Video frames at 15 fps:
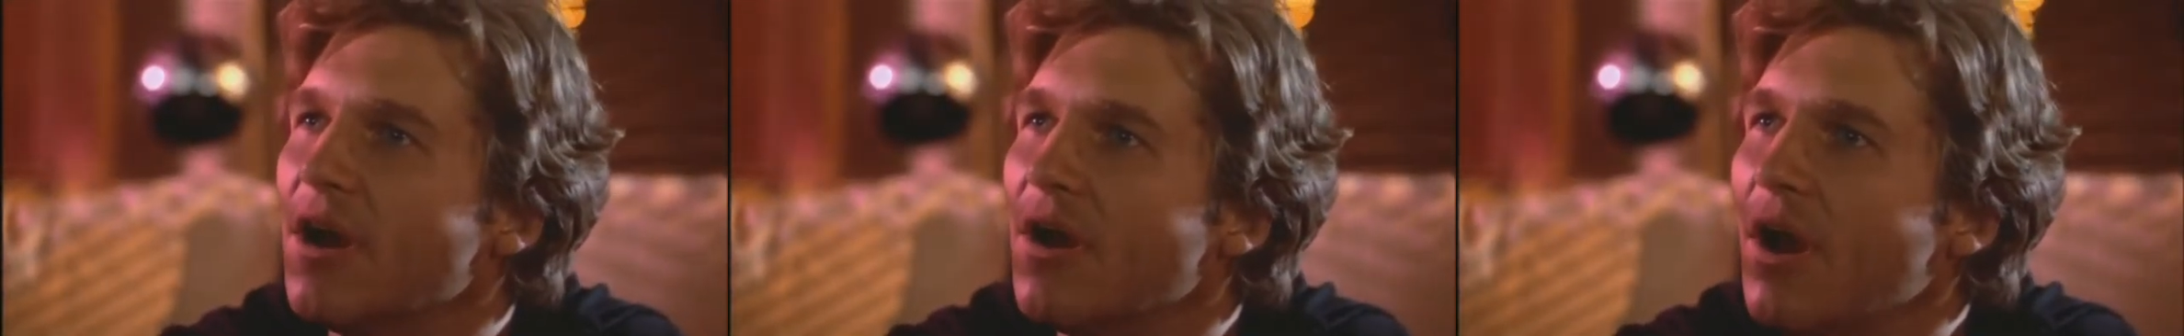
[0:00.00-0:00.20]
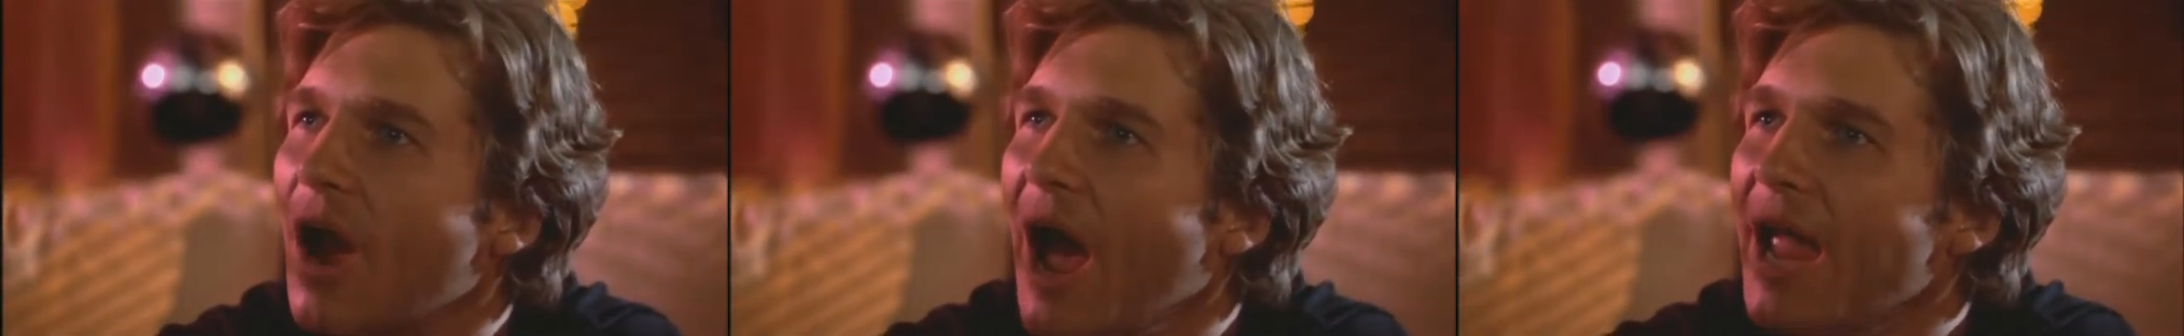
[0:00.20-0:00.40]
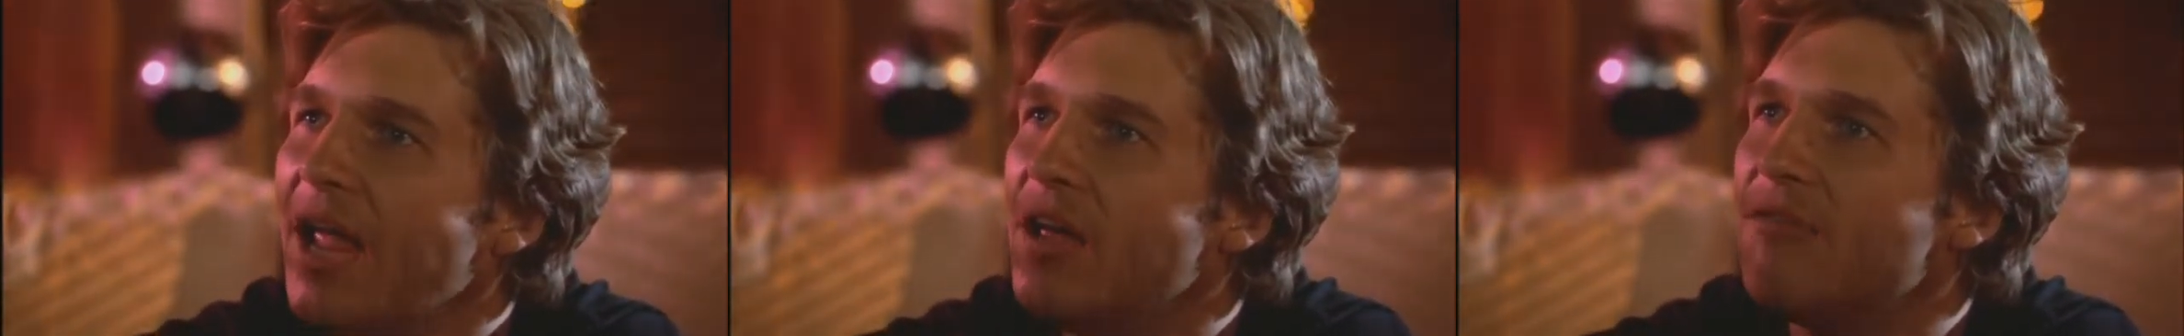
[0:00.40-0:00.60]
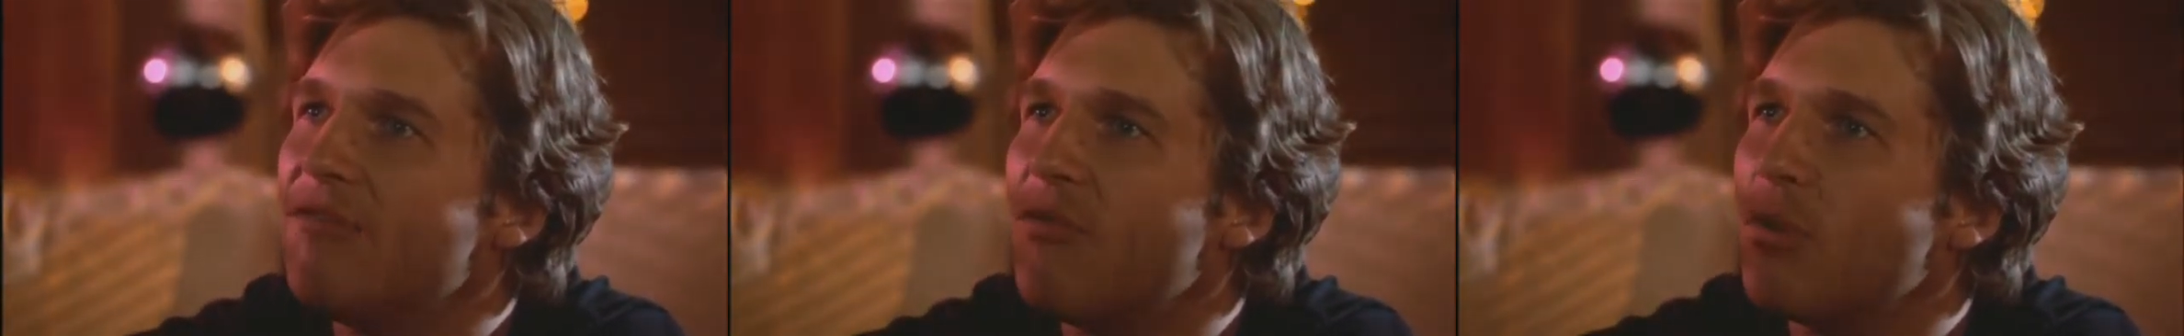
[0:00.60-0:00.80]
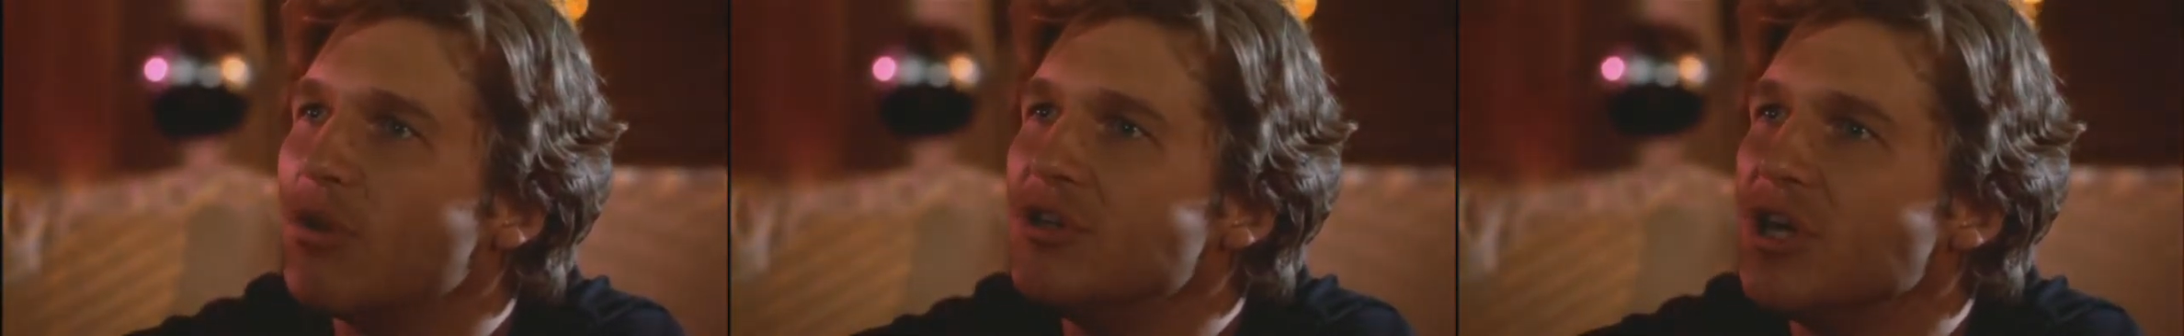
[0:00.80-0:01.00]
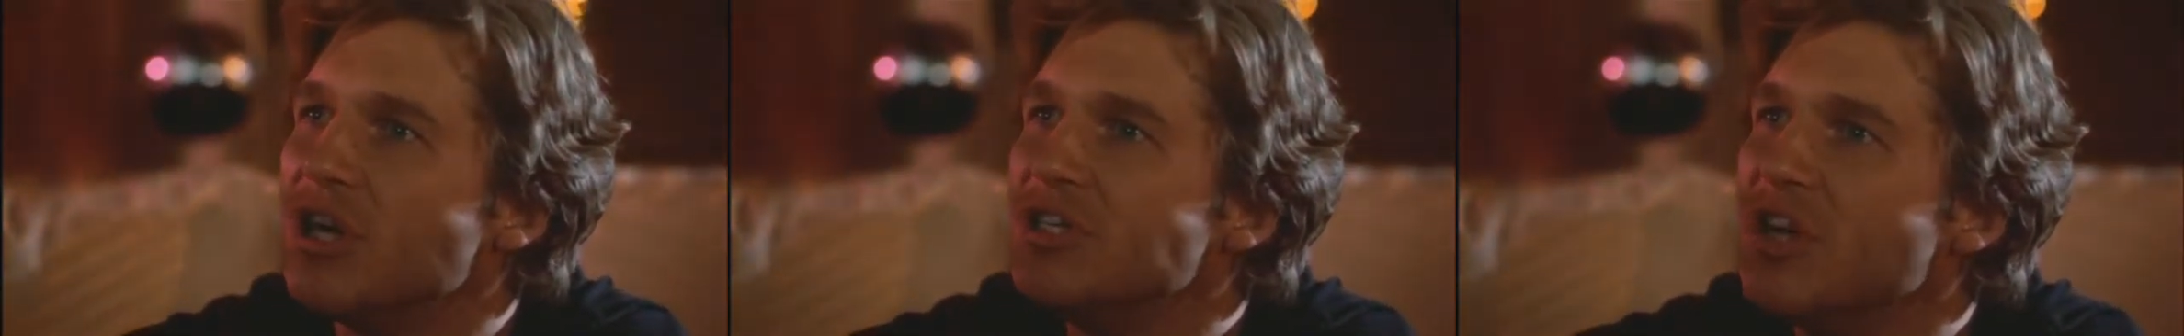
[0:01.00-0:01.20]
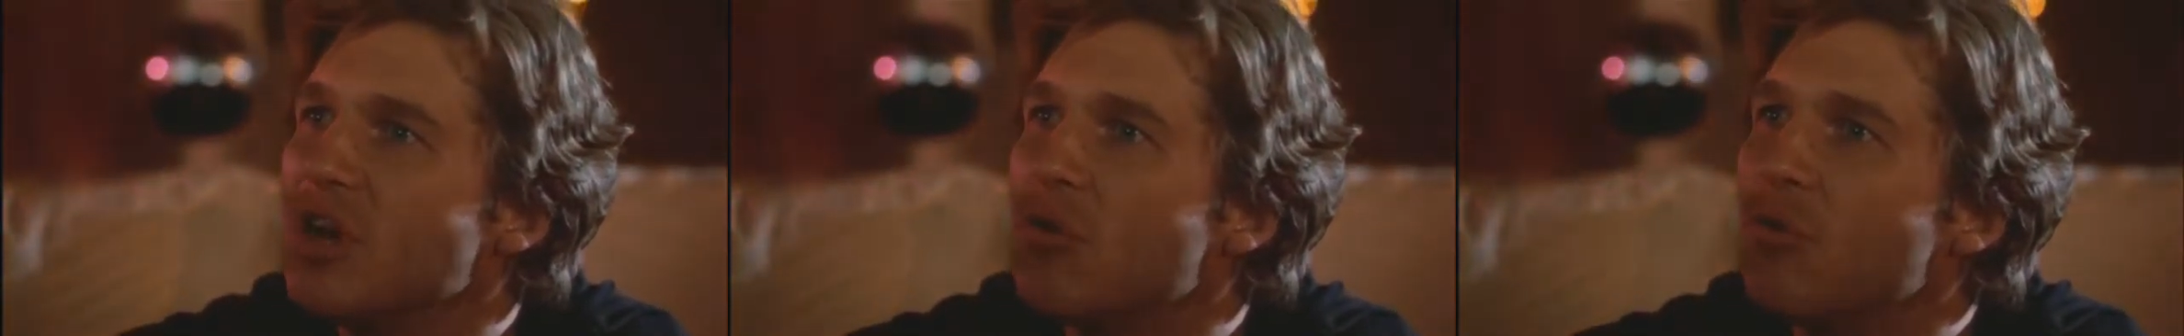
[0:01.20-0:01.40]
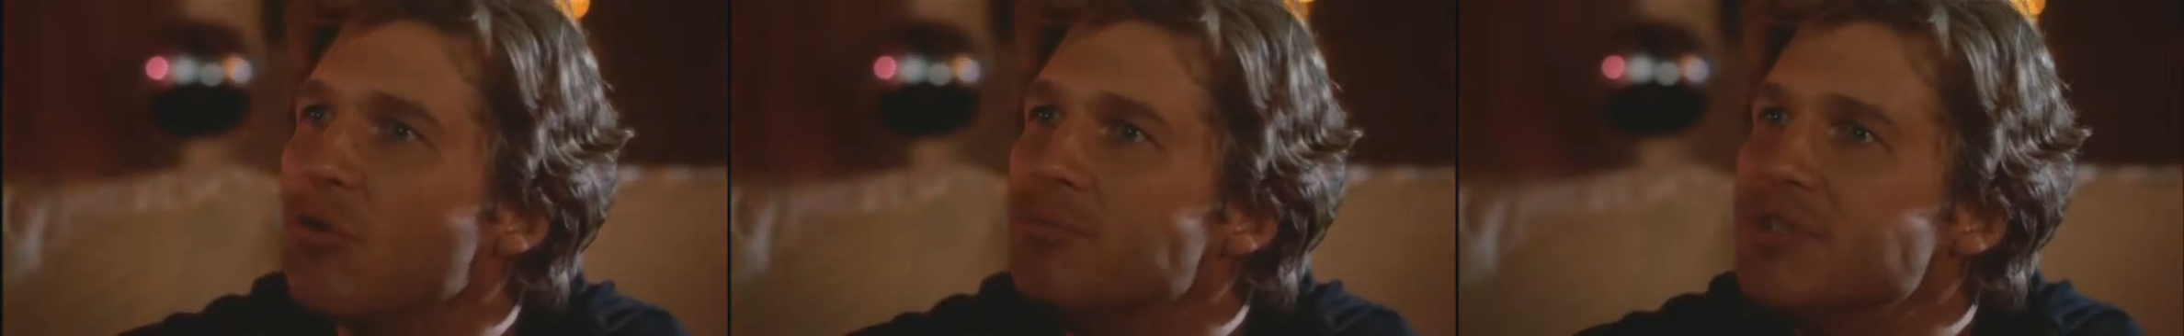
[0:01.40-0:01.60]
there. I can forge us a
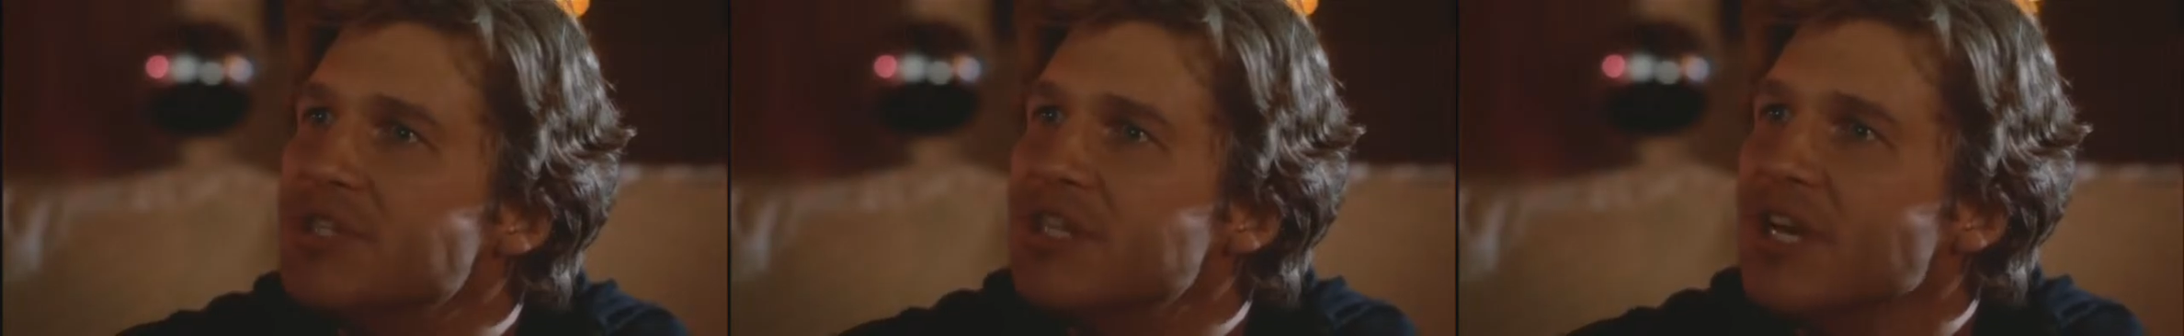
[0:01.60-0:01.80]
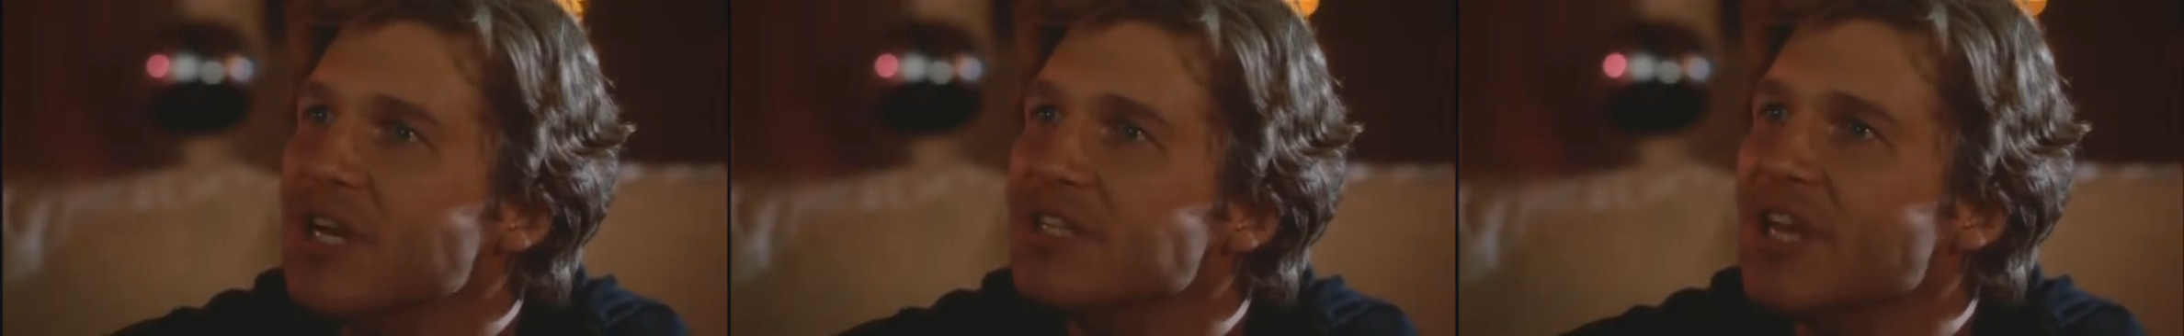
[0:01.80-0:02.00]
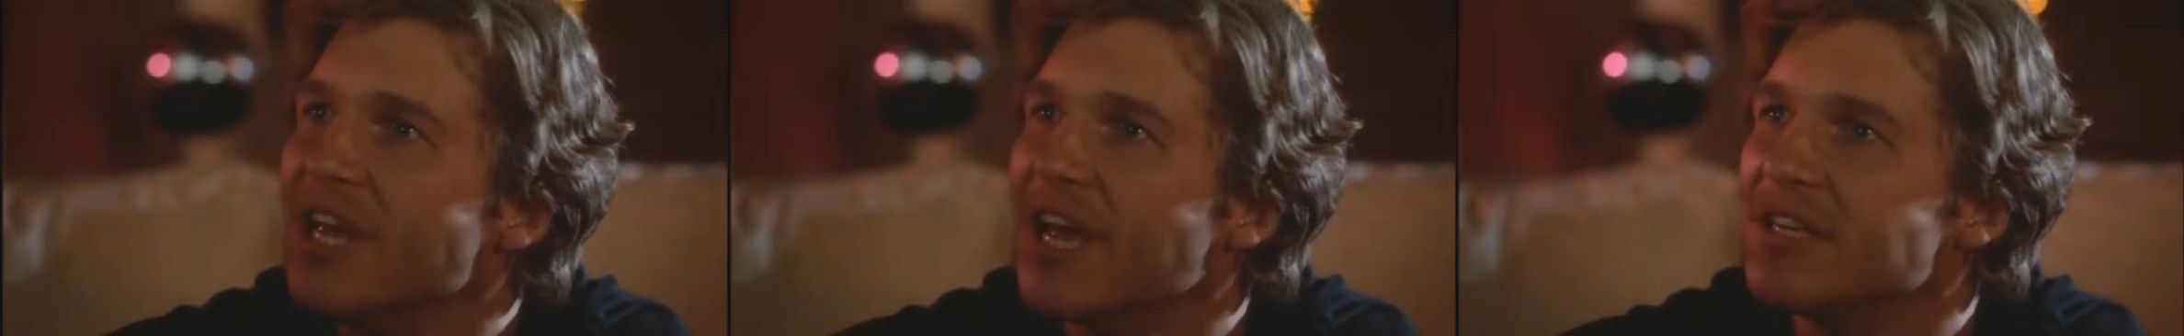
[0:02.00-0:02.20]
Group six